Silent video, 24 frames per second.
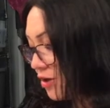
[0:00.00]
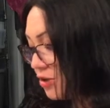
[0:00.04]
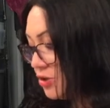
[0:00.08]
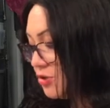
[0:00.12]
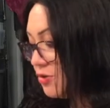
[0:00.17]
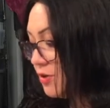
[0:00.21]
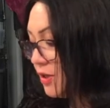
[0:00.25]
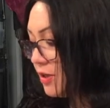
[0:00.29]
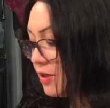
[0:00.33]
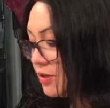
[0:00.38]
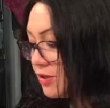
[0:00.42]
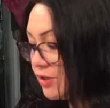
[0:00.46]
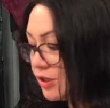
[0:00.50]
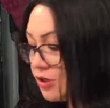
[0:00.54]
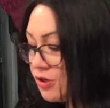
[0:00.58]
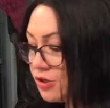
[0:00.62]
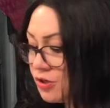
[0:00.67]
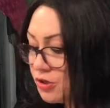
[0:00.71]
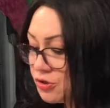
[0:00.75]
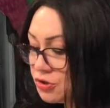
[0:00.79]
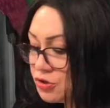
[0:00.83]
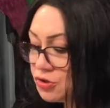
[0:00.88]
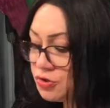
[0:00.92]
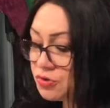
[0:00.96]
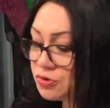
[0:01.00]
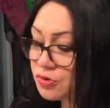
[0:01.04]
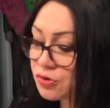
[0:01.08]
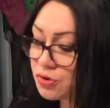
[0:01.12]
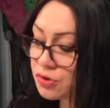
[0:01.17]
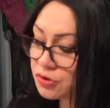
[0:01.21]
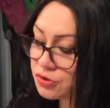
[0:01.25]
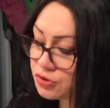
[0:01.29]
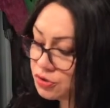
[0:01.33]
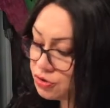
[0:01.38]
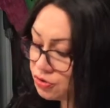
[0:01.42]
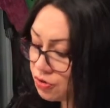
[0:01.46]
to it, glitter,
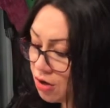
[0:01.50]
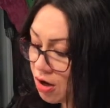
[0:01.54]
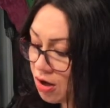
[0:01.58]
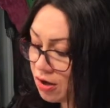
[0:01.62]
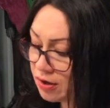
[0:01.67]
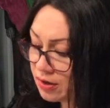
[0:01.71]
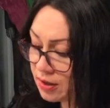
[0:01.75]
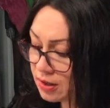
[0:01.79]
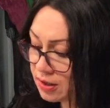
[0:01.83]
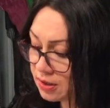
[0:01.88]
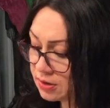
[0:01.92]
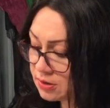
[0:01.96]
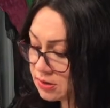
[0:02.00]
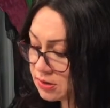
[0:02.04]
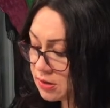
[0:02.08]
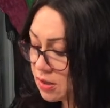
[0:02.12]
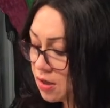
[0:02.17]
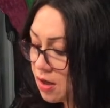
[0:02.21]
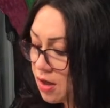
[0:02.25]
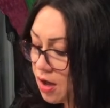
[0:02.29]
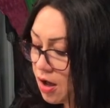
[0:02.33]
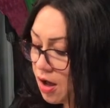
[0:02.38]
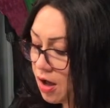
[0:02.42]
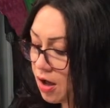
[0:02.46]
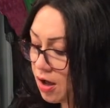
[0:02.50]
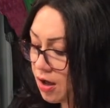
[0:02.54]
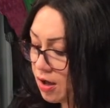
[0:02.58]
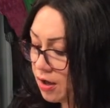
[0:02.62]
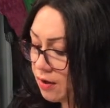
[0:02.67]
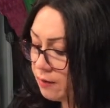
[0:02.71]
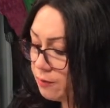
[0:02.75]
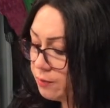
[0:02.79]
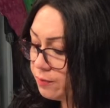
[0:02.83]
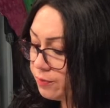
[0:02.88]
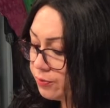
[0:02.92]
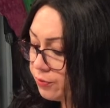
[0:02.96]
jewels, drawings,
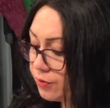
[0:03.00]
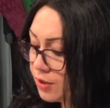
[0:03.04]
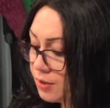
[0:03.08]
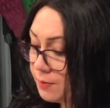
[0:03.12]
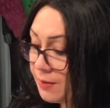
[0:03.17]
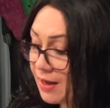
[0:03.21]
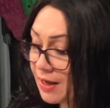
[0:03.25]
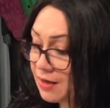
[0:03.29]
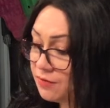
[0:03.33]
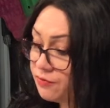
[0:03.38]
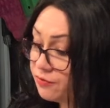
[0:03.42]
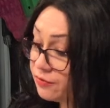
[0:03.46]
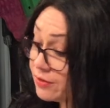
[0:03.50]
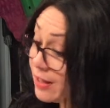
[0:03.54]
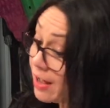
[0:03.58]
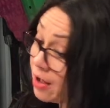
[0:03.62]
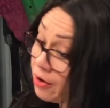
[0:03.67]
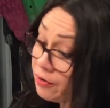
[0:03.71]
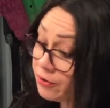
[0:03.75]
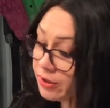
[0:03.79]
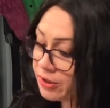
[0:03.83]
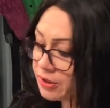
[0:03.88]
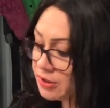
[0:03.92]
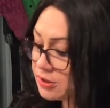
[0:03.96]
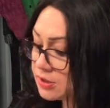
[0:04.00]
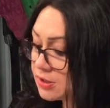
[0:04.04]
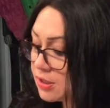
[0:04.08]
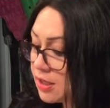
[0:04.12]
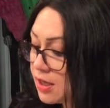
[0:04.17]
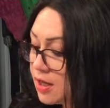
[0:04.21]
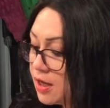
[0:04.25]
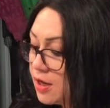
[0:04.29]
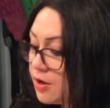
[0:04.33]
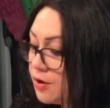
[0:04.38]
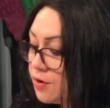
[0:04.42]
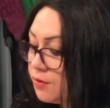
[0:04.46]
pre-made flowers.
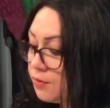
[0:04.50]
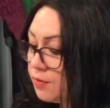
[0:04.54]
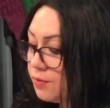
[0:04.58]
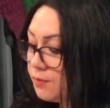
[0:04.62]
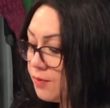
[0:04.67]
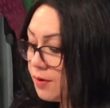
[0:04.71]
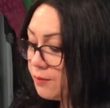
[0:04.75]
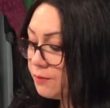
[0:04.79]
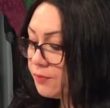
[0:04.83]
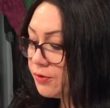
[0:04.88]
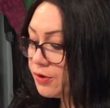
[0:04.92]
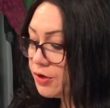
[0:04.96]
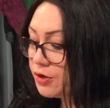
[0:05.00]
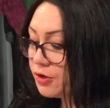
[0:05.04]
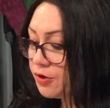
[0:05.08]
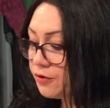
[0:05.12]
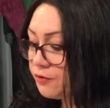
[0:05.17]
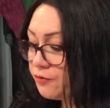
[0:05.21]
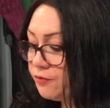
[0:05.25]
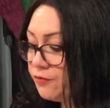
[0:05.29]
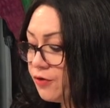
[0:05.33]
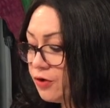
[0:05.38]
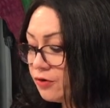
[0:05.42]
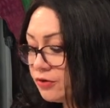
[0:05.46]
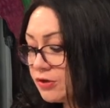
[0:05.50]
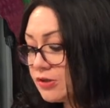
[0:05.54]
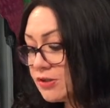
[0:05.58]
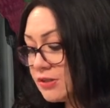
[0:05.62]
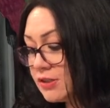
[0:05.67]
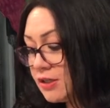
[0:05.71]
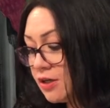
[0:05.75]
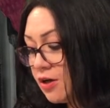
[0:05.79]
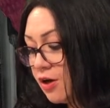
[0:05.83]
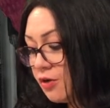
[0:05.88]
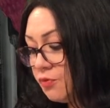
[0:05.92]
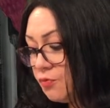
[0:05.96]
Remember, you're
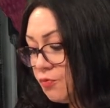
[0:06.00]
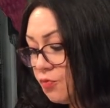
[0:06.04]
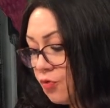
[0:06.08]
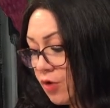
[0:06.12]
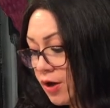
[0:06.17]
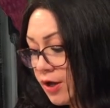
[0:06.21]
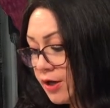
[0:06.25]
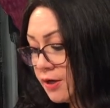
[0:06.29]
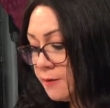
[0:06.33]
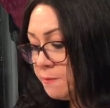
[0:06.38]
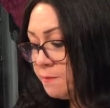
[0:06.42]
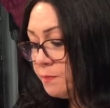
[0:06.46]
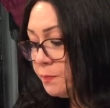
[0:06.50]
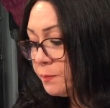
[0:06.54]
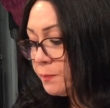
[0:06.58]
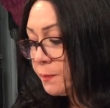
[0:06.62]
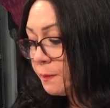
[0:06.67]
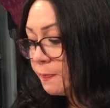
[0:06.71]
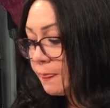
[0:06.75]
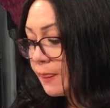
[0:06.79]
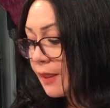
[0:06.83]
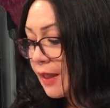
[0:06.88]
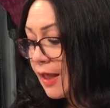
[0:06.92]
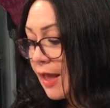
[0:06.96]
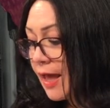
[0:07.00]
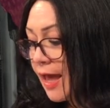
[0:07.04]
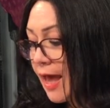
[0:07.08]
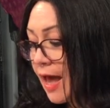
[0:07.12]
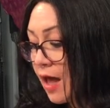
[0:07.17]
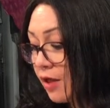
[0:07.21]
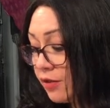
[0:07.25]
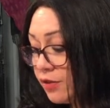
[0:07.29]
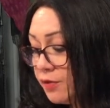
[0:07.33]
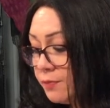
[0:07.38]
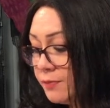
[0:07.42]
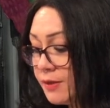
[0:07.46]
focusing on one
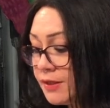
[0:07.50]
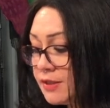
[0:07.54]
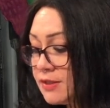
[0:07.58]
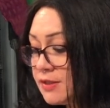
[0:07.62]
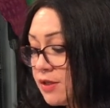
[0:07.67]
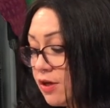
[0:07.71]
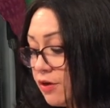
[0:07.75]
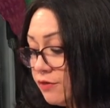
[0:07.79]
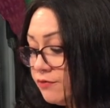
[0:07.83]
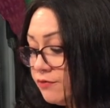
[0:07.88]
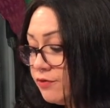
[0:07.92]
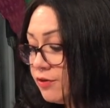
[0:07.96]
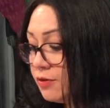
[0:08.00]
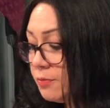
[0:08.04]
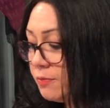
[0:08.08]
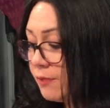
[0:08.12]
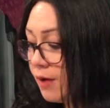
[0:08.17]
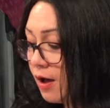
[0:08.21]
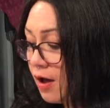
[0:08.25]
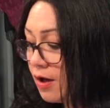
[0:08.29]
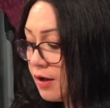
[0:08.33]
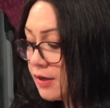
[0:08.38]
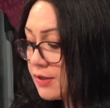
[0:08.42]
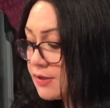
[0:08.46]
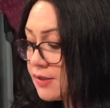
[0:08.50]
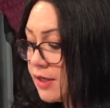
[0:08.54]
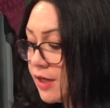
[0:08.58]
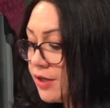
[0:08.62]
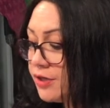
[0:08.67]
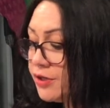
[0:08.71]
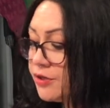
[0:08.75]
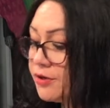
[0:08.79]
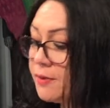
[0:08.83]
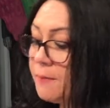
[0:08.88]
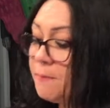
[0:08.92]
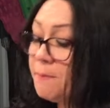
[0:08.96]
element of your box and
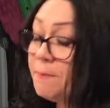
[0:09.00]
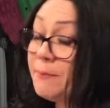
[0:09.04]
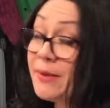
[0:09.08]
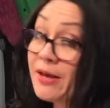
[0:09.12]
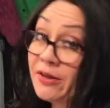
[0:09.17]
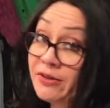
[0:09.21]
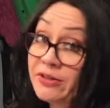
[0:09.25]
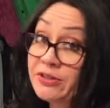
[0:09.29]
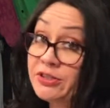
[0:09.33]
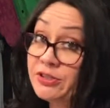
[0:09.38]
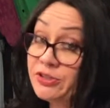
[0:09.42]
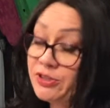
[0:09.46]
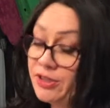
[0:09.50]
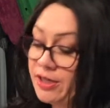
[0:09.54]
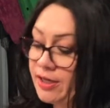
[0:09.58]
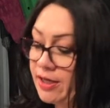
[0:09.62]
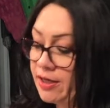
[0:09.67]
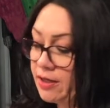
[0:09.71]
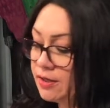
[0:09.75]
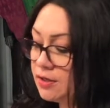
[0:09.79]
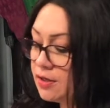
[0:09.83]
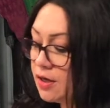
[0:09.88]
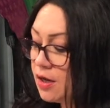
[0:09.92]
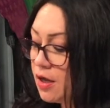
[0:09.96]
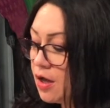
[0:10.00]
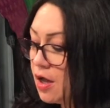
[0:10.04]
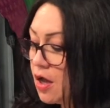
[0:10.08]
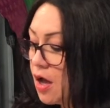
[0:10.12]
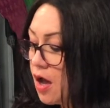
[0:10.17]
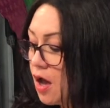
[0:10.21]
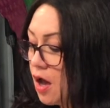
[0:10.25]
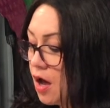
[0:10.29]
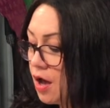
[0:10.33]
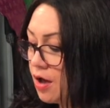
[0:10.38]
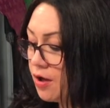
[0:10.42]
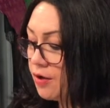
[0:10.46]
you're embellishing it
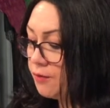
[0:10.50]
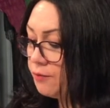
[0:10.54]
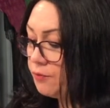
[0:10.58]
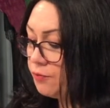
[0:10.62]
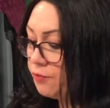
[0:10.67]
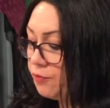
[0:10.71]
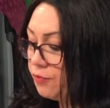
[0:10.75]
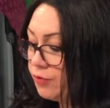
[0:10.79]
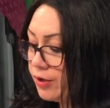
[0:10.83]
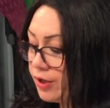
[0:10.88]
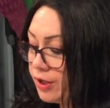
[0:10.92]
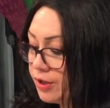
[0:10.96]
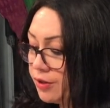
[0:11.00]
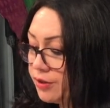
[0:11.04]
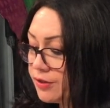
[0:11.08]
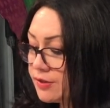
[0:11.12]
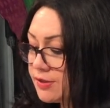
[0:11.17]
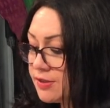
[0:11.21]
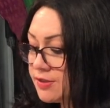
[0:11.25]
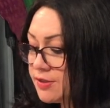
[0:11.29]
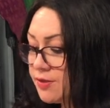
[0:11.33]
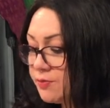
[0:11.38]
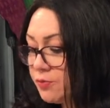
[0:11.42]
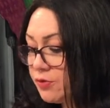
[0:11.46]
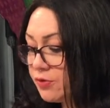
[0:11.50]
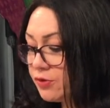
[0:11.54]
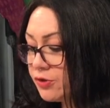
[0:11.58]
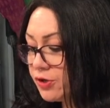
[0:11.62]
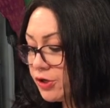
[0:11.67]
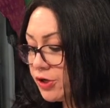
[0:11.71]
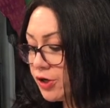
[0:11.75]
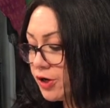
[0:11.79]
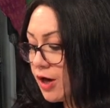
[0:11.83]
with similar